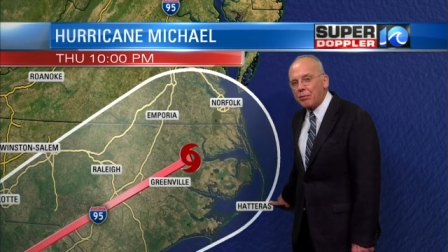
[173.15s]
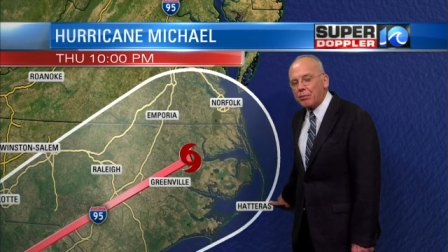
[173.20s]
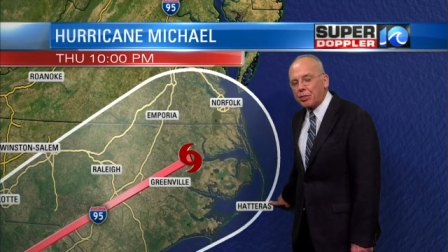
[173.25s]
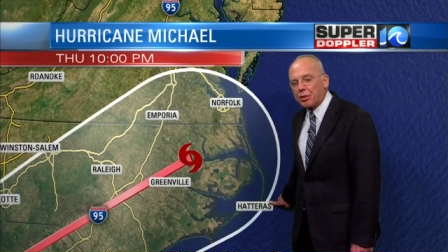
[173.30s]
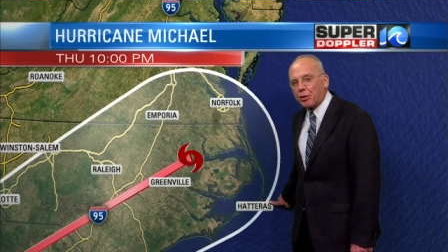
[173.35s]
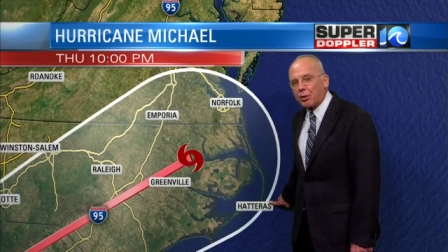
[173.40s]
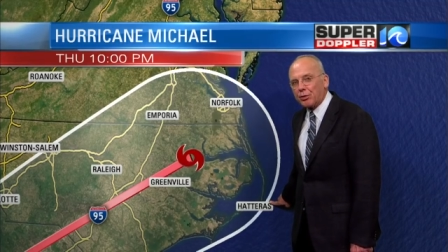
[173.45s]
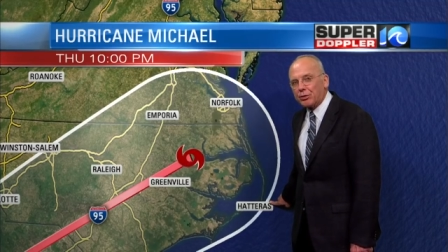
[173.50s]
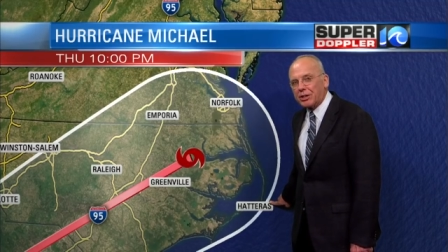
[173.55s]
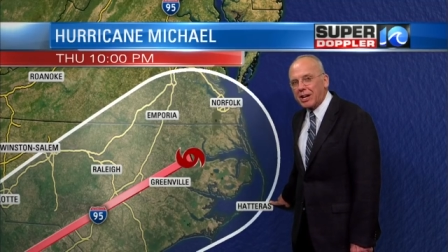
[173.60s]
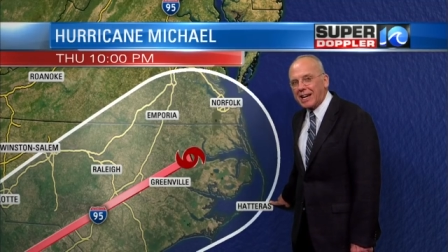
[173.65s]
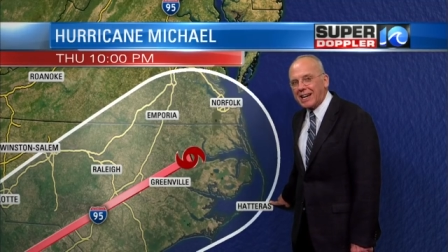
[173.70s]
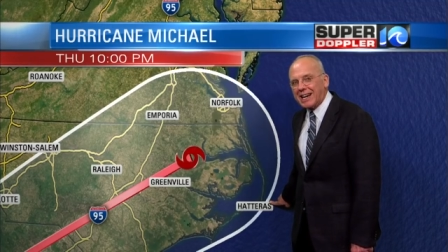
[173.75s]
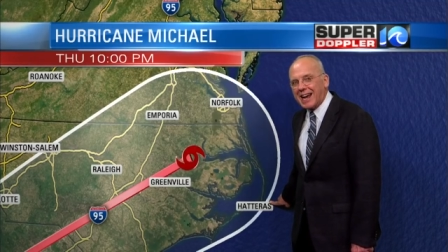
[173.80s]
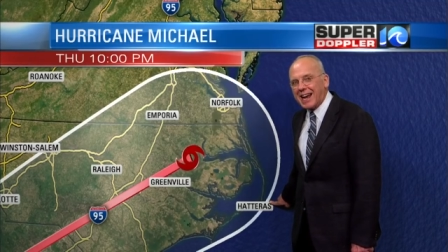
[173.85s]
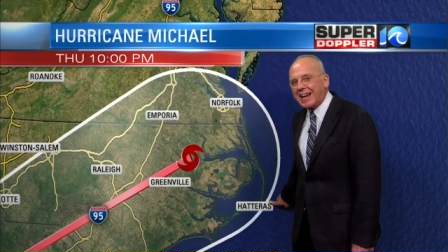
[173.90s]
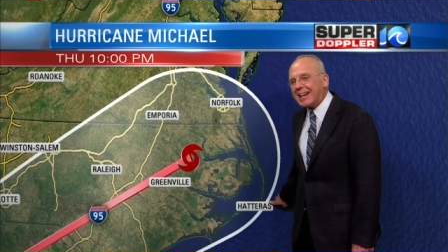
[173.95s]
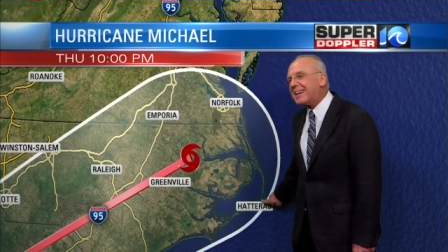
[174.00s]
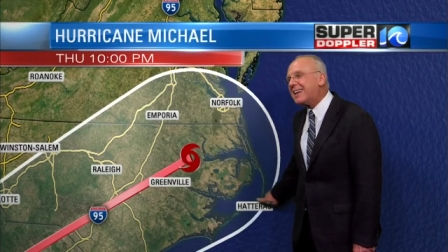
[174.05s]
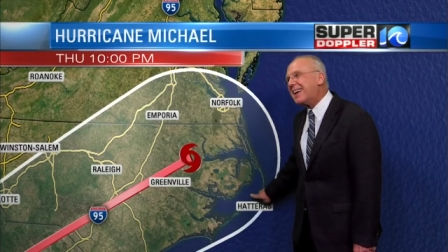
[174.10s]
Thursday
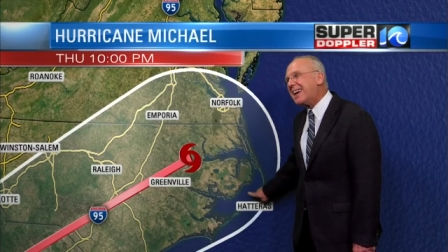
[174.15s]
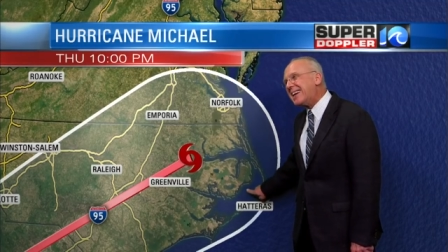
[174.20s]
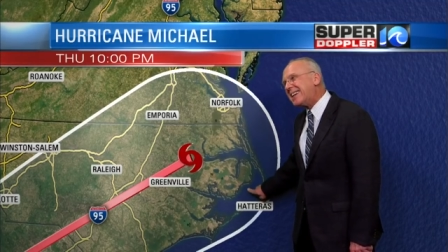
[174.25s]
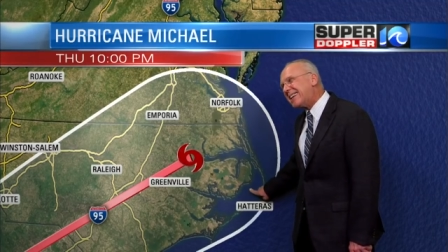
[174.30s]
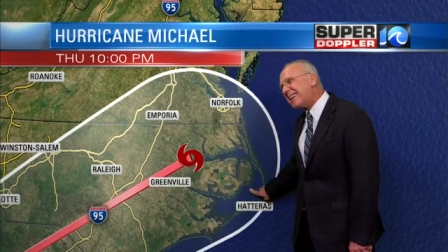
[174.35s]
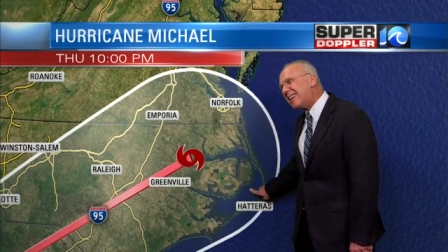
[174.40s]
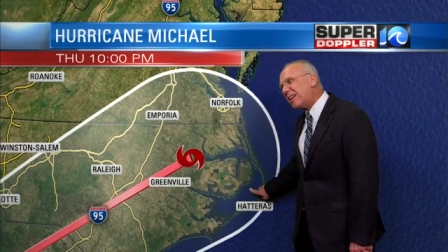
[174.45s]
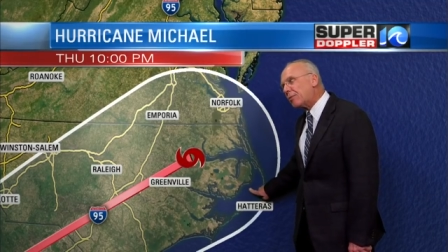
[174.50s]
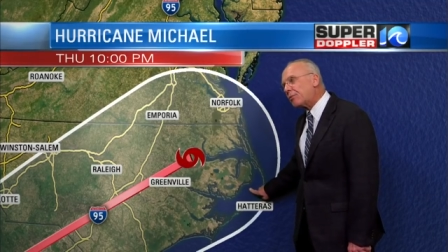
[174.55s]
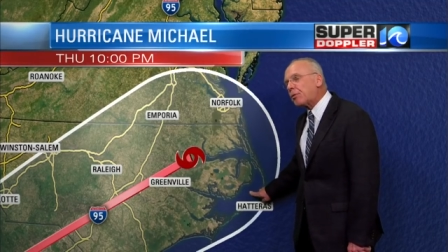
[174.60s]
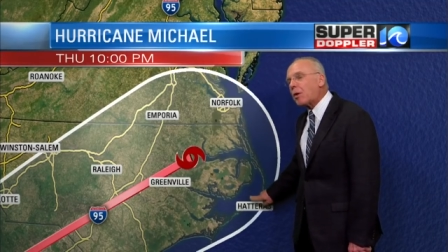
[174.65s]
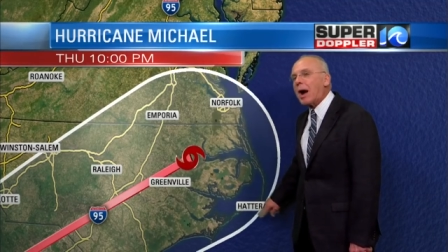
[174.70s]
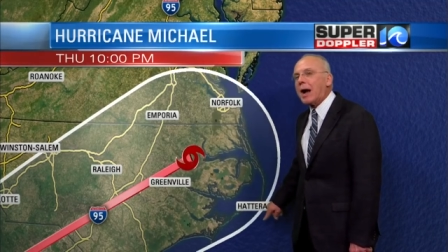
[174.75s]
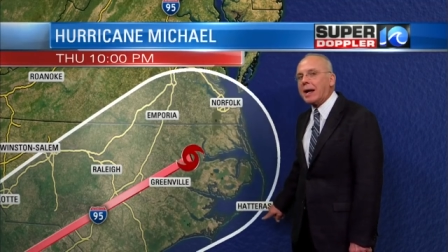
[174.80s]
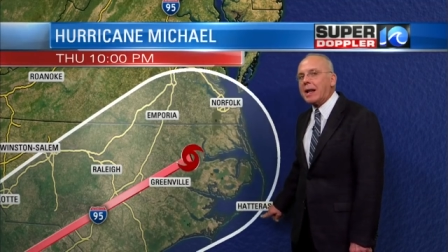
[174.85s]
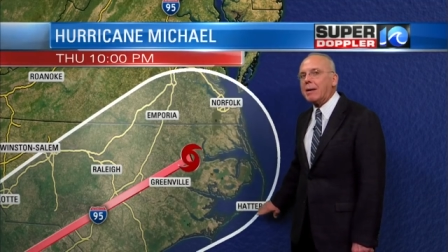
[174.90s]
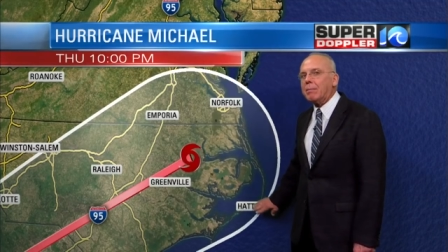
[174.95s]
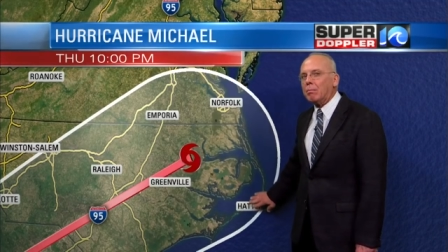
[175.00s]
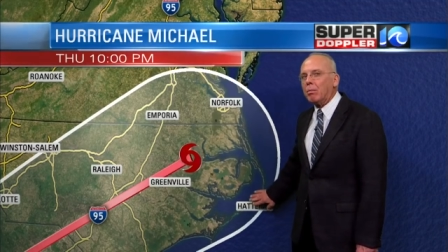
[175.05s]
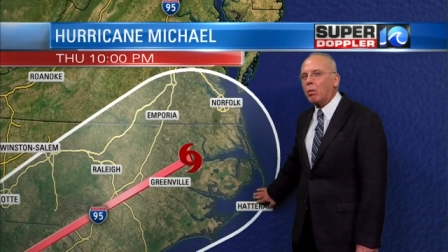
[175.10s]
night late into
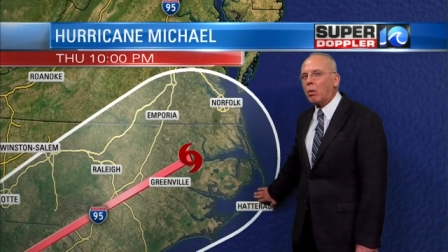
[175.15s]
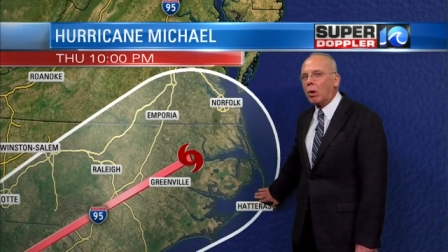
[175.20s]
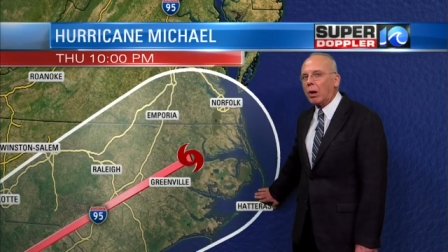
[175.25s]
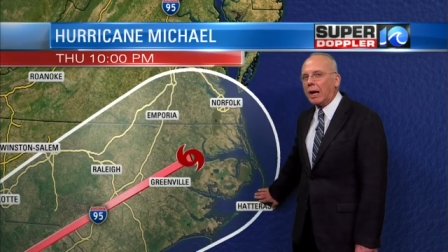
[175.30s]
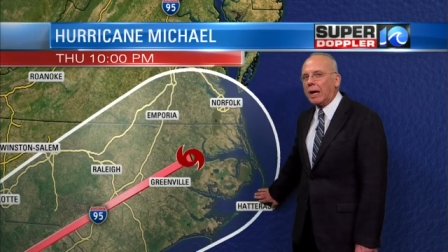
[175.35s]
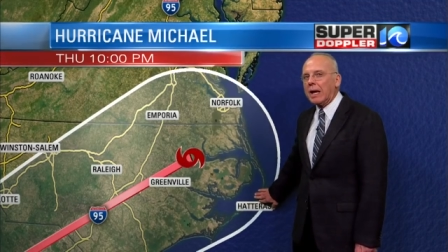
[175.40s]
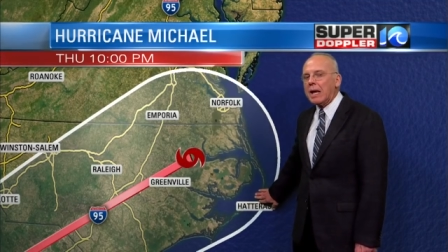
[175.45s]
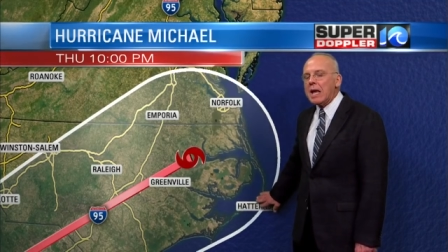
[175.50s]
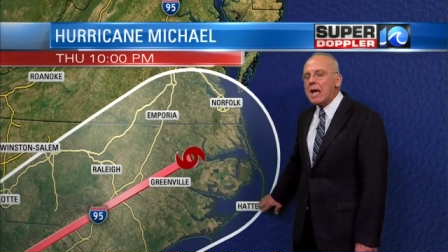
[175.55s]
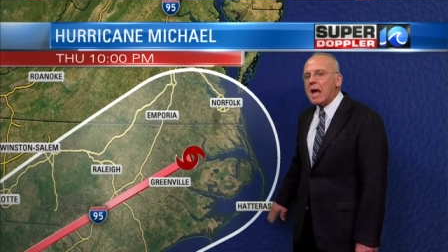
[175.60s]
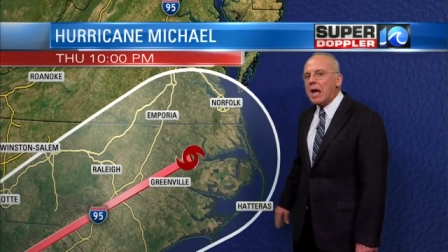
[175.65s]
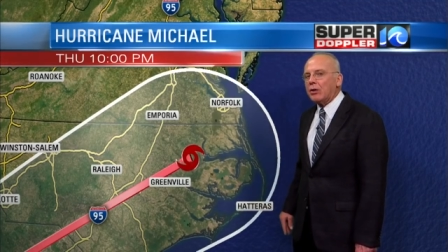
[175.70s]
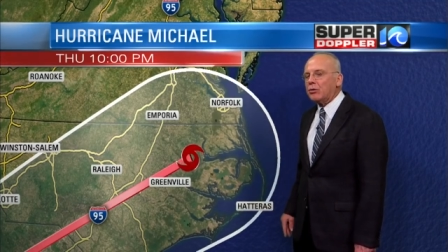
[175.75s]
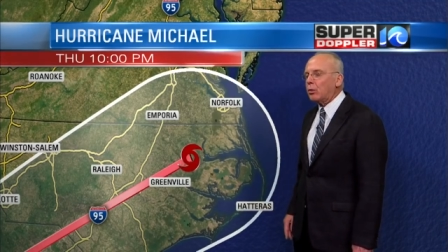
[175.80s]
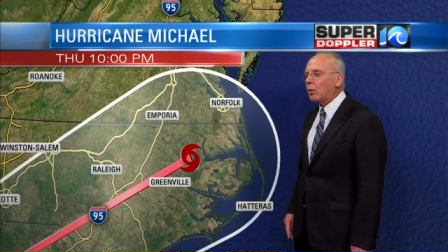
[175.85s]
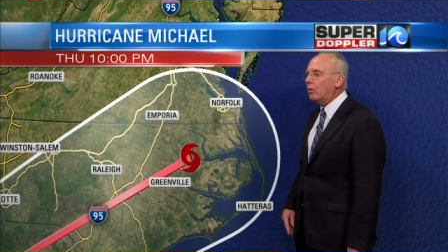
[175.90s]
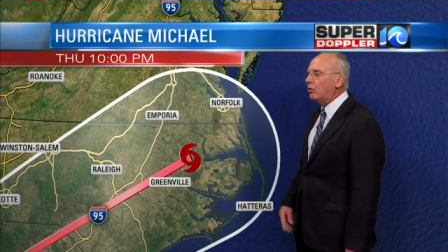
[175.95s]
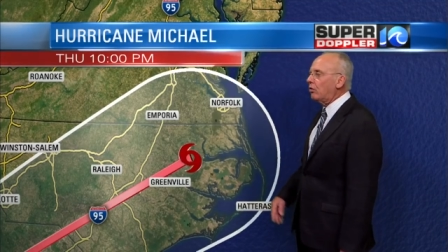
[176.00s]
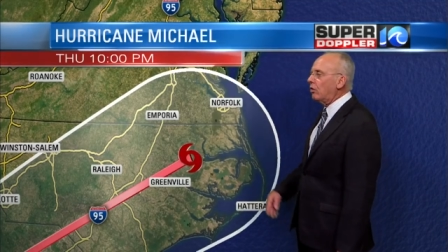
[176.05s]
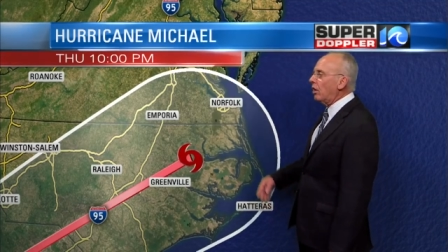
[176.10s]
Friday morning
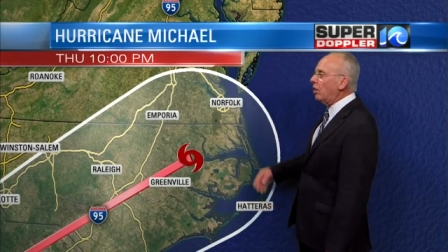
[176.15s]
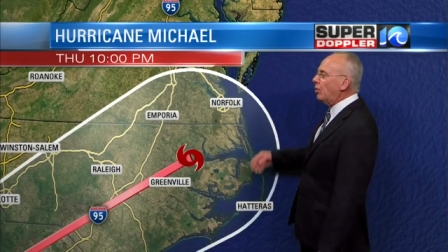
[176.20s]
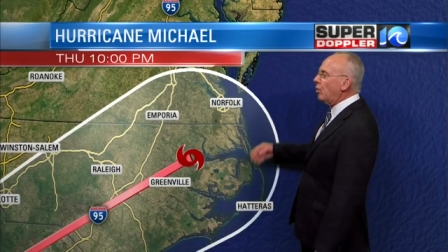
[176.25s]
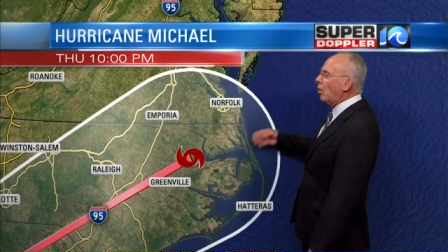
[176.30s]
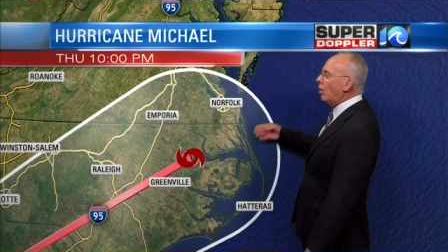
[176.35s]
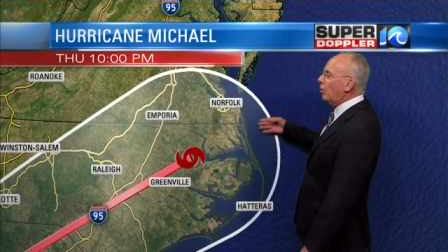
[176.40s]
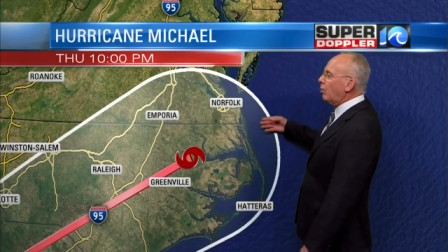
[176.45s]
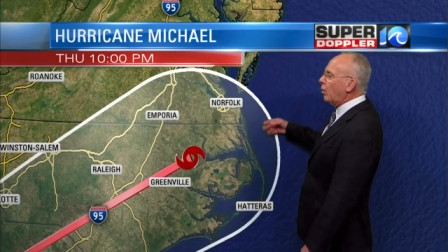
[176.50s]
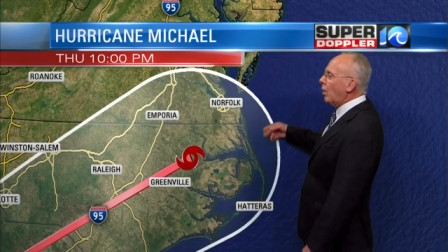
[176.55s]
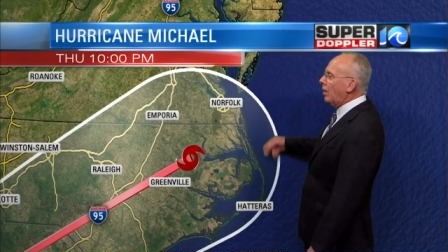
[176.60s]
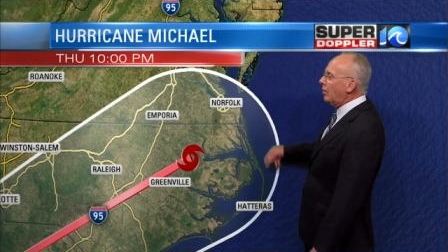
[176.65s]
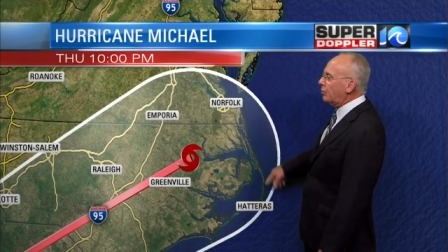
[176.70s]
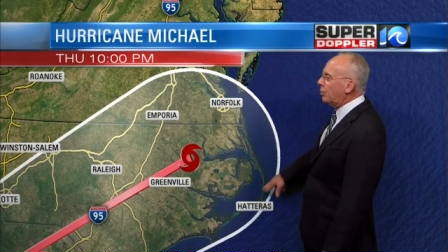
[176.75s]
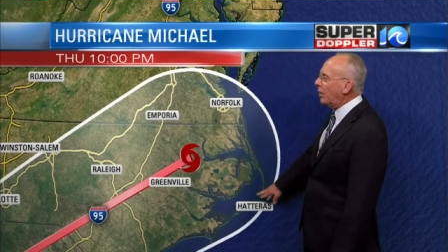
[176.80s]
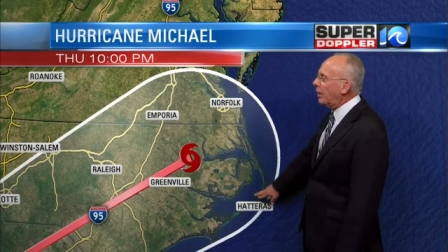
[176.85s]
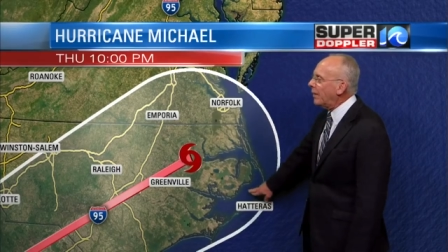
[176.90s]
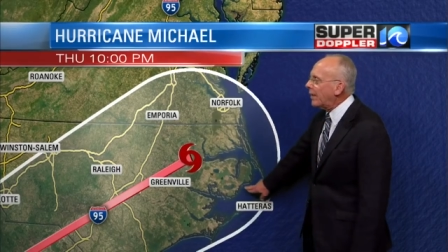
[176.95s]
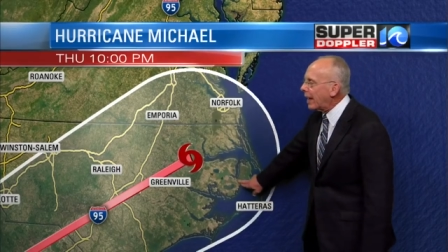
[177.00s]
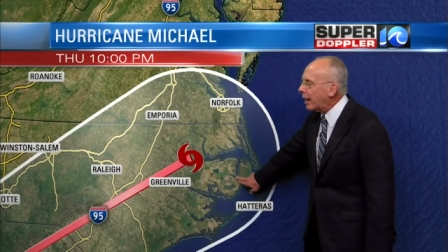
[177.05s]
as we see a northwest wind.